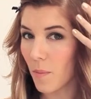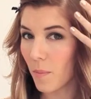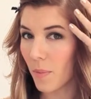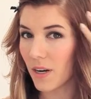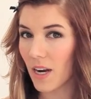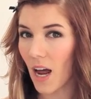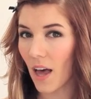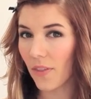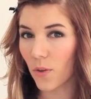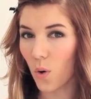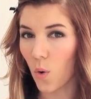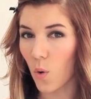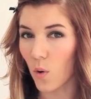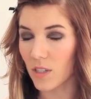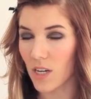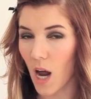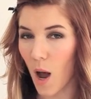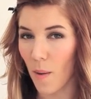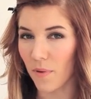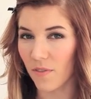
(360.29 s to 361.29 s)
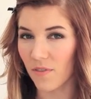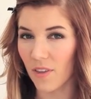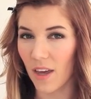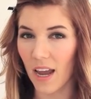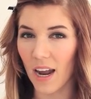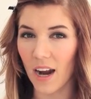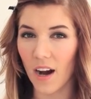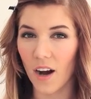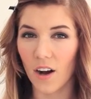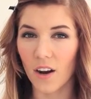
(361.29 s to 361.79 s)
but not the whole top of the
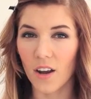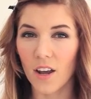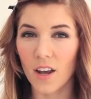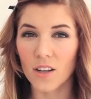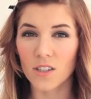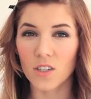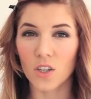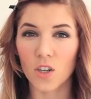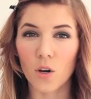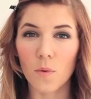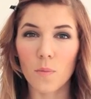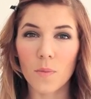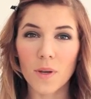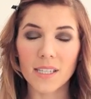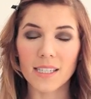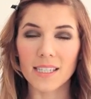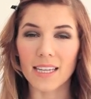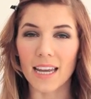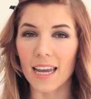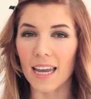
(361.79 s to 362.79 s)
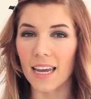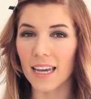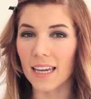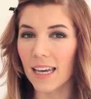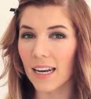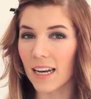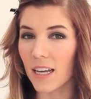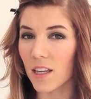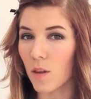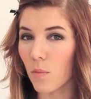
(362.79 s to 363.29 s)
hair. So you're missing
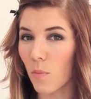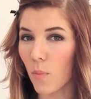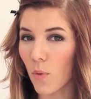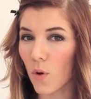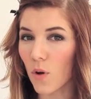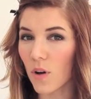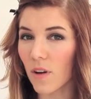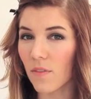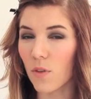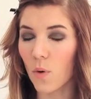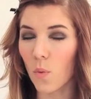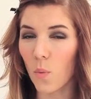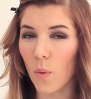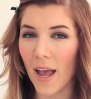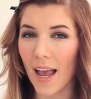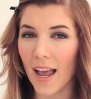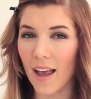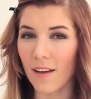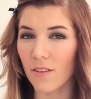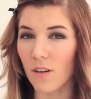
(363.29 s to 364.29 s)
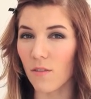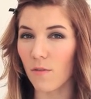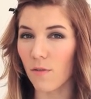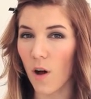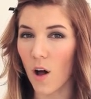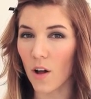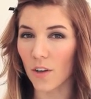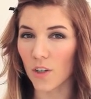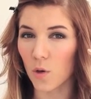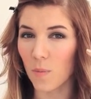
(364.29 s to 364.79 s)
getting the bulk of the wave and
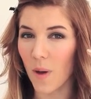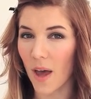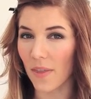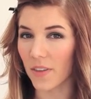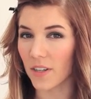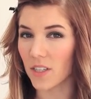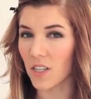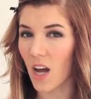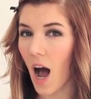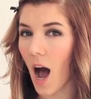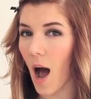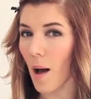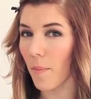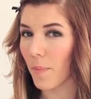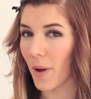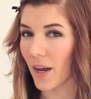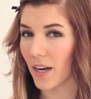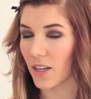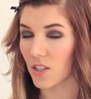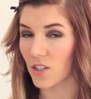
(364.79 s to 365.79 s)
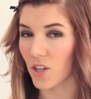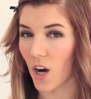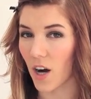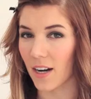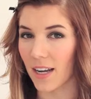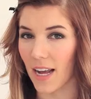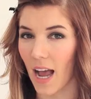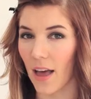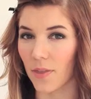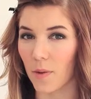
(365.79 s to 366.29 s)
volume at the top by
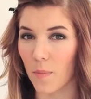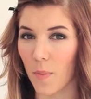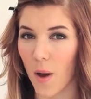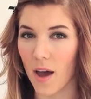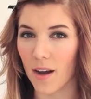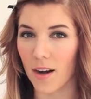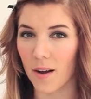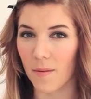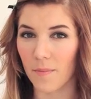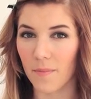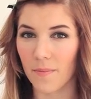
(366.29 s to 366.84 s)
starting at the bottom.